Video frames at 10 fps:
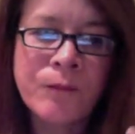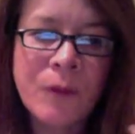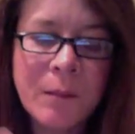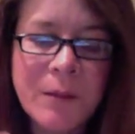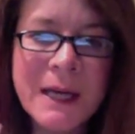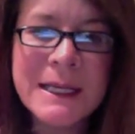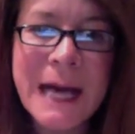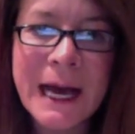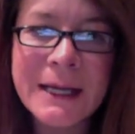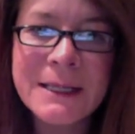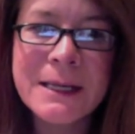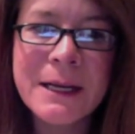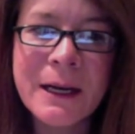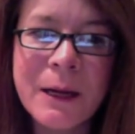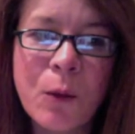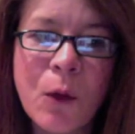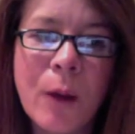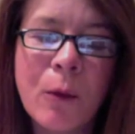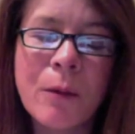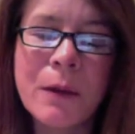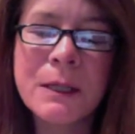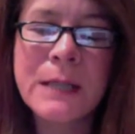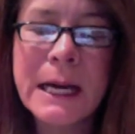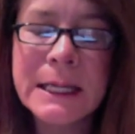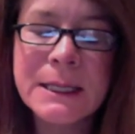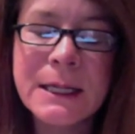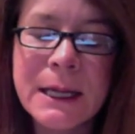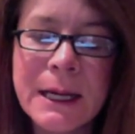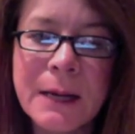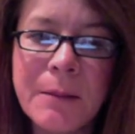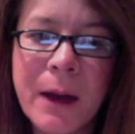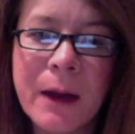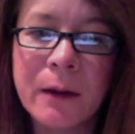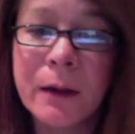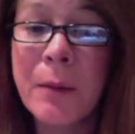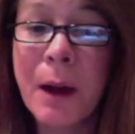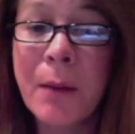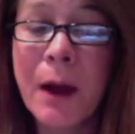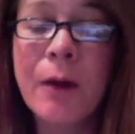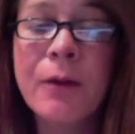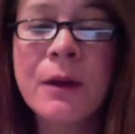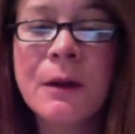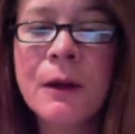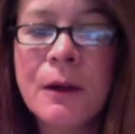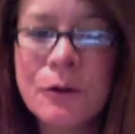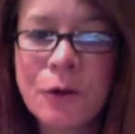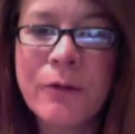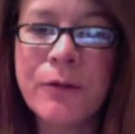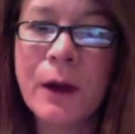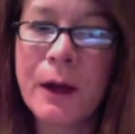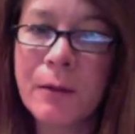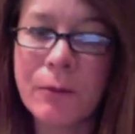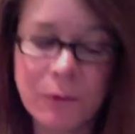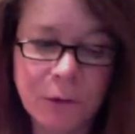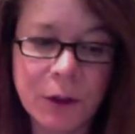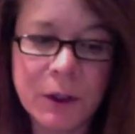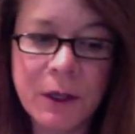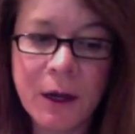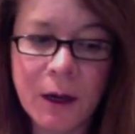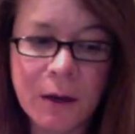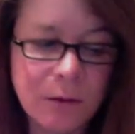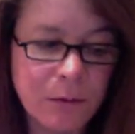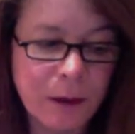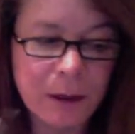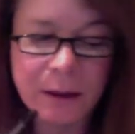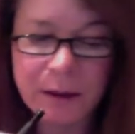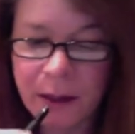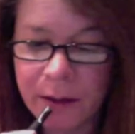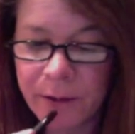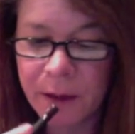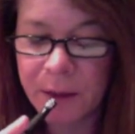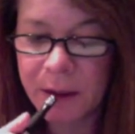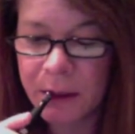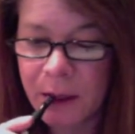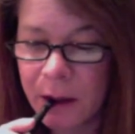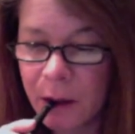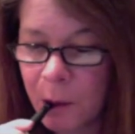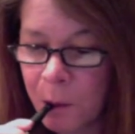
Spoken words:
I'm not tasting any primer. I'm not tasting any metal in my mouth. So I feel like I'm good to go, ready to take a vaping inhale.